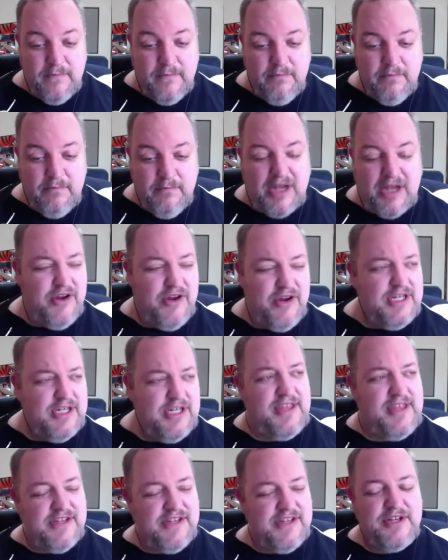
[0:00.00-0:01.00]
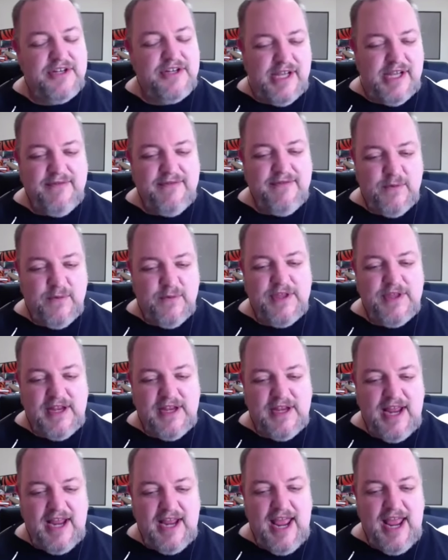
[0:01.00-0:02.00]
But usually things are delivered within a
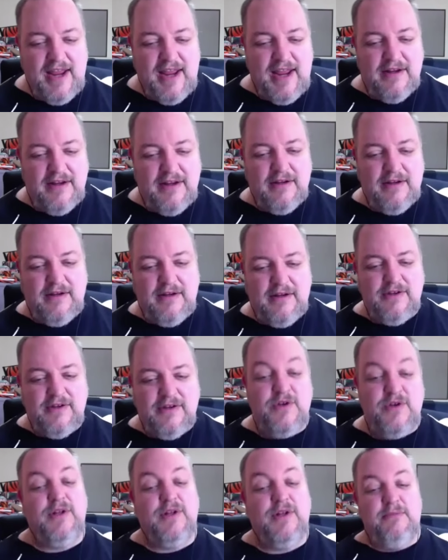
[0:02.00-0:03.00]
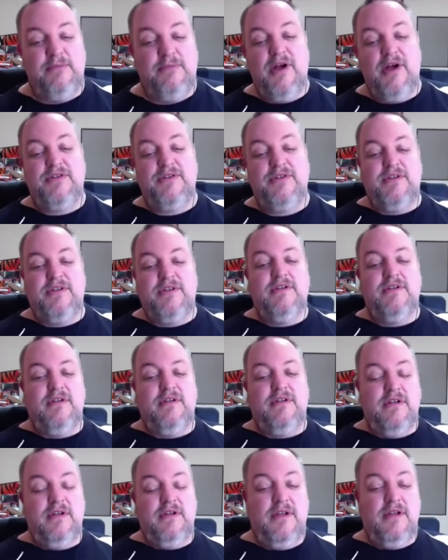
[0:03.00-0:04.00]
day, two at the most.
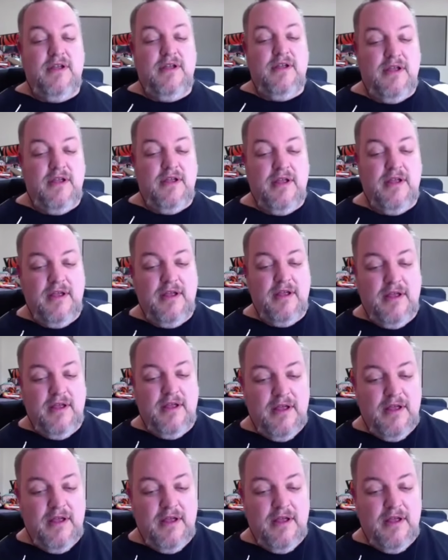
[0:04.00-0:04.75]
Mm-hmm.